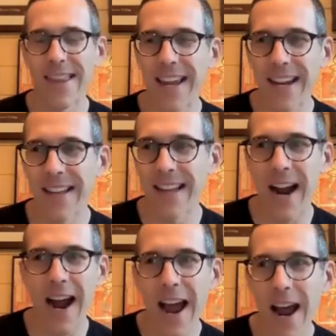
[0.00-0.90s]
thing
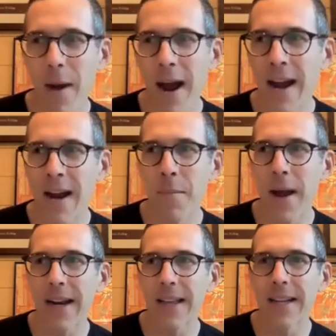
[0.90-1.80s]
that I had my eye on
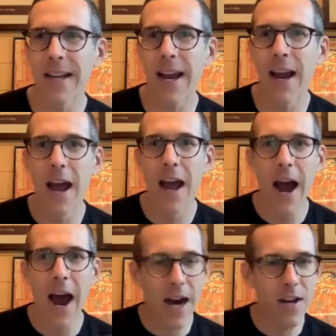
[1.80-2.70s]
back in the day.
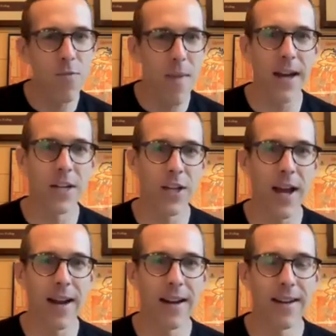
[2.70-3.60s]
How do you manage
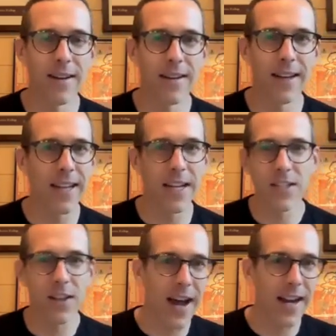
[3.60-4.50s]
that?
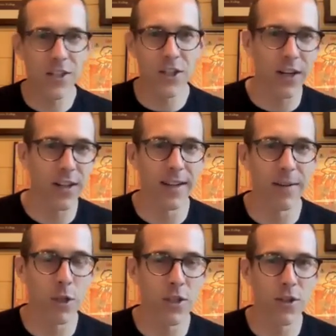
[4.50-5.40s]
That's a lot of
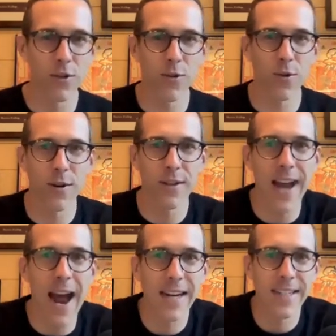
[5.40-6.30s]
juggling. What's your sort of
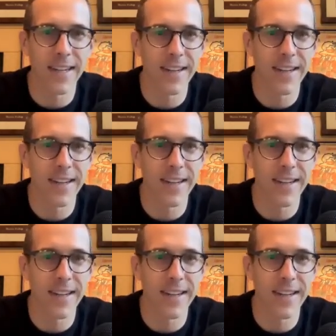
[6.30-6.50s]
tactic?